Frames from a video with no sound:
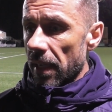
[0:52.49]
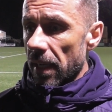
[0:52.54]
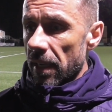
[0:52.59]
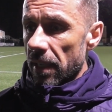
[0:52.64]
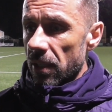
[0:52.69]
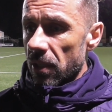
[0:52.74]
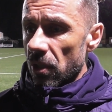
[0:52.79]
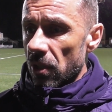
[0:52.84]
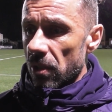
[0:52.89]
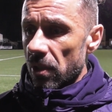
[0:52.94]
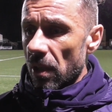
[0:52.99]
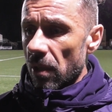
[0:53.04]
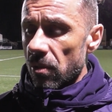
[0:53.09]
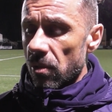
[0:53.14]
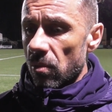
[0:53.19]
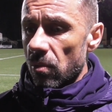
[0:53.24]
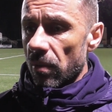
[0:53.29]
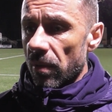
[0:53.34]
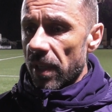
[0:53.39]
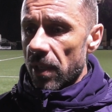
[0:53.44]
It's just
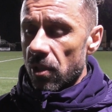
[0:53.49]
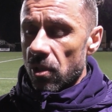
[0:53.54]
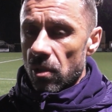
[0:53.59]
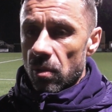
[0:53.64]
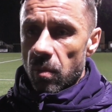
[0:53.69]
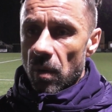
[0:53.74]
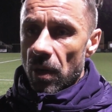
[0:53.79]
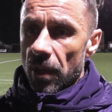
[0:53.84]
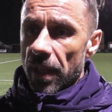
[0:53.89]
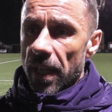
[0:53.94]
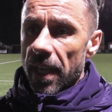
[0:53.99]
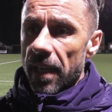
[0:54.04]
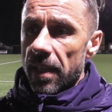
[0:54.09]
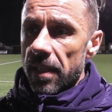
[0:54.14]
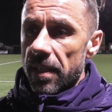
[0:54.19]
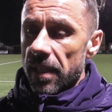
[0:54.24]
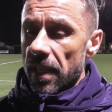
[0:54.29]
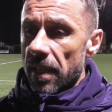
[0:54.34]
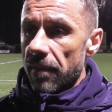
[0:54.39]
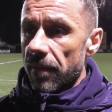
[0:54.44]
those sort of things just weren't there
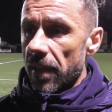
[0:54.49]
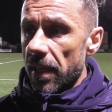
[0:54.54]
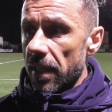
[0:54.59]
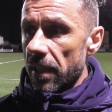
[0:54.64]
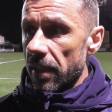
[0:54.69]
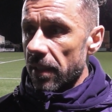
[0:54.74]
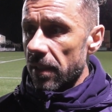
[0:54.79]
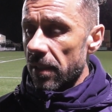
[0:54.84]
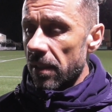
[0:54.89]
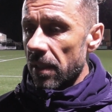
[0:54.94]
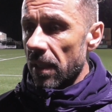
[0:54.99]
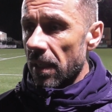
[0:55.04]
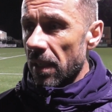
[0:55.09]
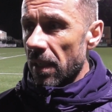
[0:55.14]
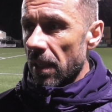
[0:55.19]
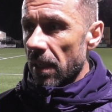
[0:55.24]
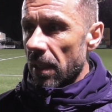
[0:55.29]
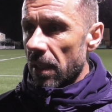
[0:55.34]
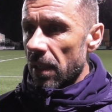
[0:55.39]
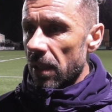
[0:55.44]
this evening, and
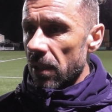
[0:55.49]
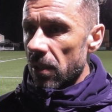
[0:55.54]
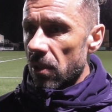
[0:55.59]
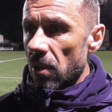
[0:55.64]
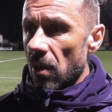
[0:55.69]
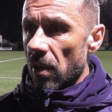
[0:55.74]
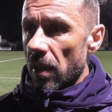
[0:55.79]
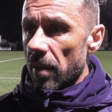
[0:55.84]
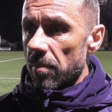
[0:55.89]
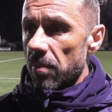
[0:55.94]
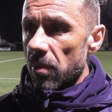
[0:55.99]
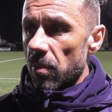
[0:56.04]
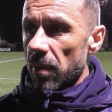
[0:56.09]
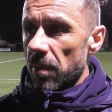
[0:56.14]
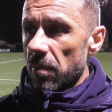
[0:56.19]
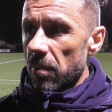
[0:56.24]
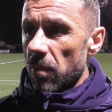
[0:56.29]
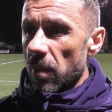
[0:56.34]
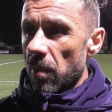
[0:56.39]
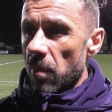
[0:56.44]
at times
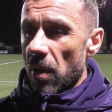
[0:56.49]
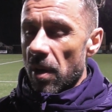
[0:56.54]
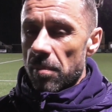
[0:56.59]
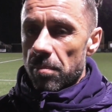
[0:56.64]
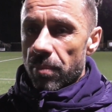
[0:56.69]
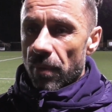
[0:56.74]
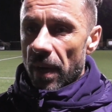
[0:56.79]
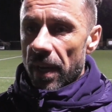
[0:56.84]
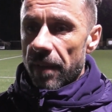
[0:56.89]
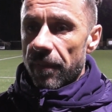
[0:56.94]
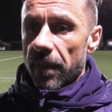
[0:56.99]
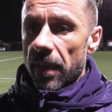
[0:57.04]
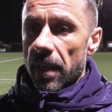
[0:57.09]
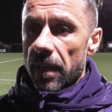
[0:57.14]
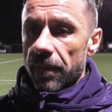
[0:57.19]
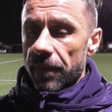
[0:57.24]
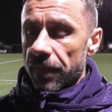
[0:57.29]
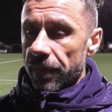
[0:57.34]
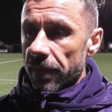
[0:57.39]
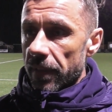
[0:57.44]
we, we weren't brave
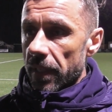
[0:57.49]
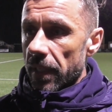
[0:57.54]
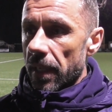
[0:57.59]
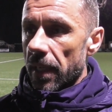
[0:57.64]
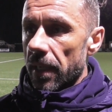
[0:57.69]
enough.